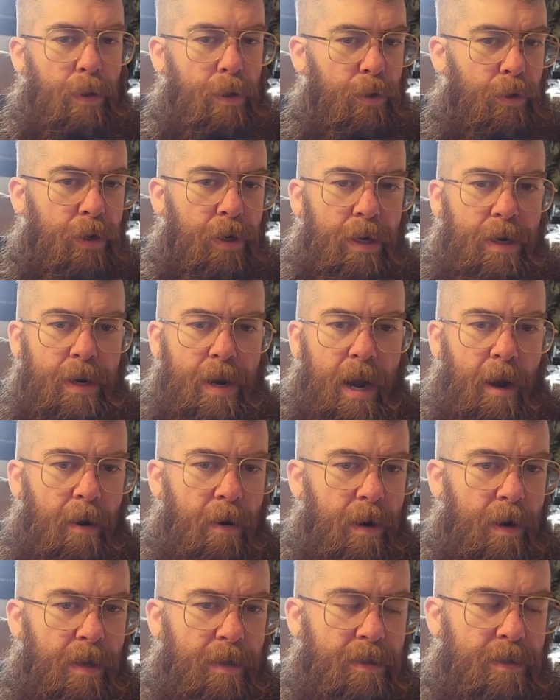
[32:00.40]
Polluted
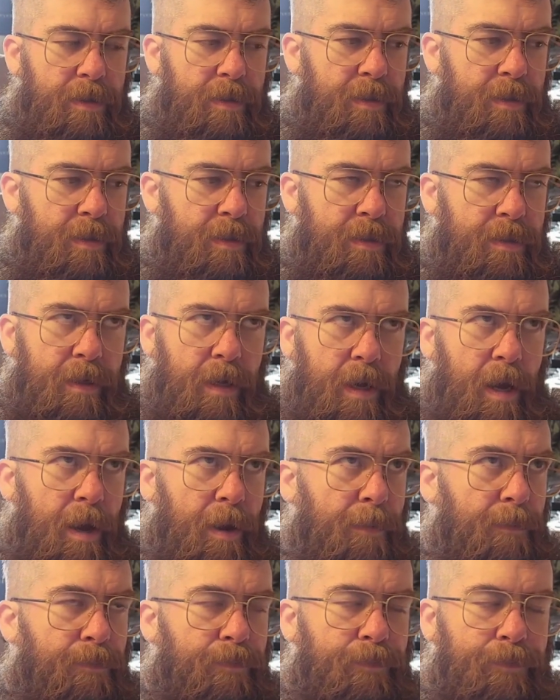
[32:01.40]
Inheritance.
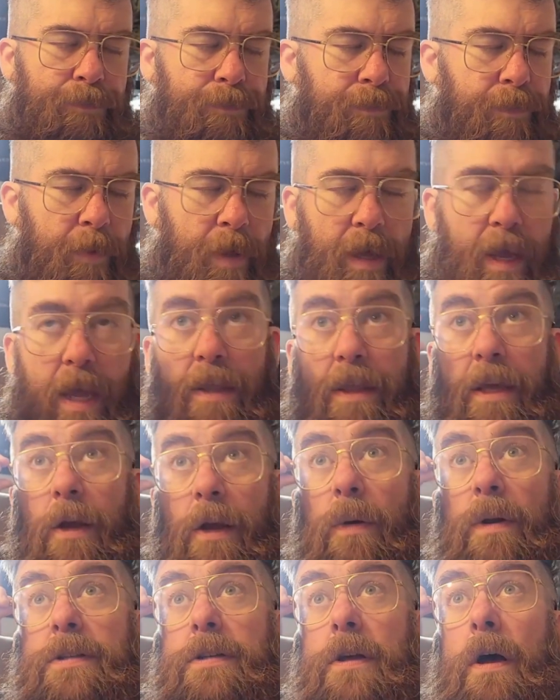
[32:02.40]
Can't think
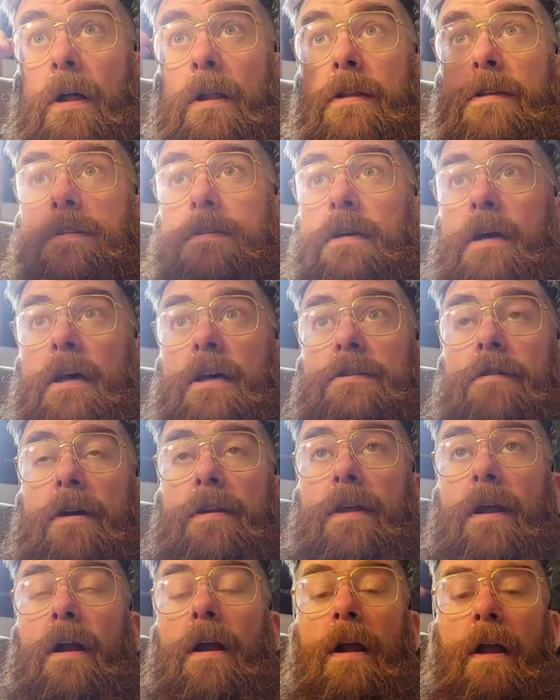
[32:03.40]
of what it's called. It's
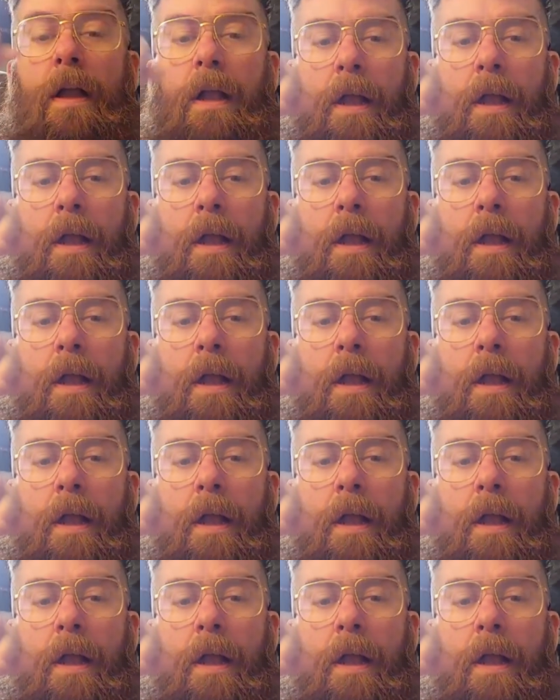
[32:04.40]
right there.